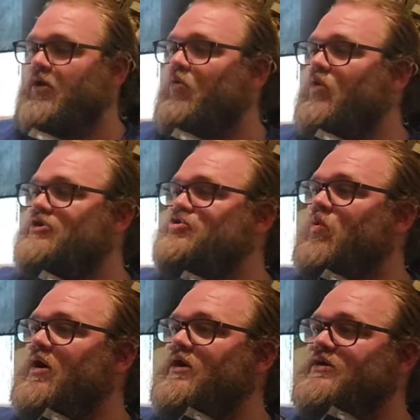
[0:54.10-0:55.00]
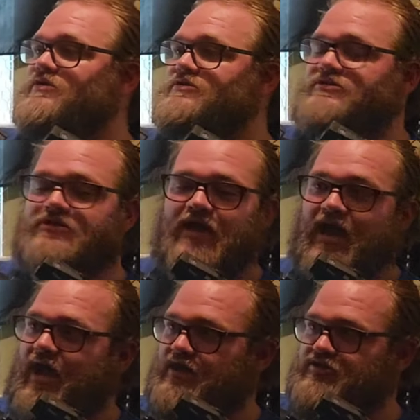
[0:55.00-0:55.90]
which was, I
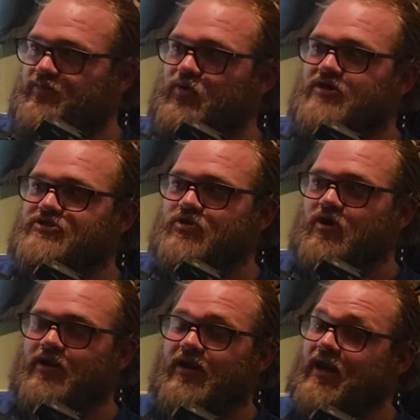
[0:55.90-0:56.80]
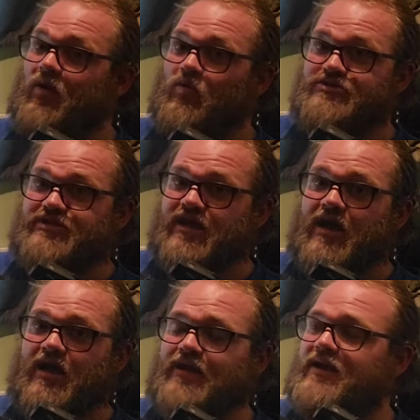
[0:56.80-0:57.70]
had a suppressor on it. It was
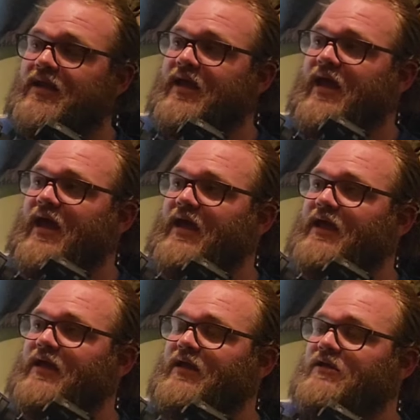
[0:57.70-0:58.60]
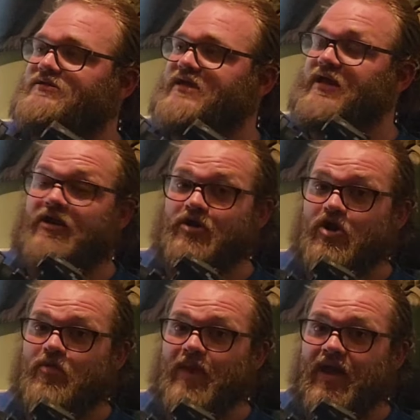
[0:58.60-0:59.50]
not a Dead Air
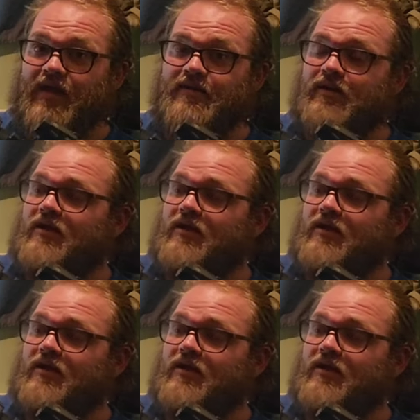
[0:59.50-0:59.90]
Nomad.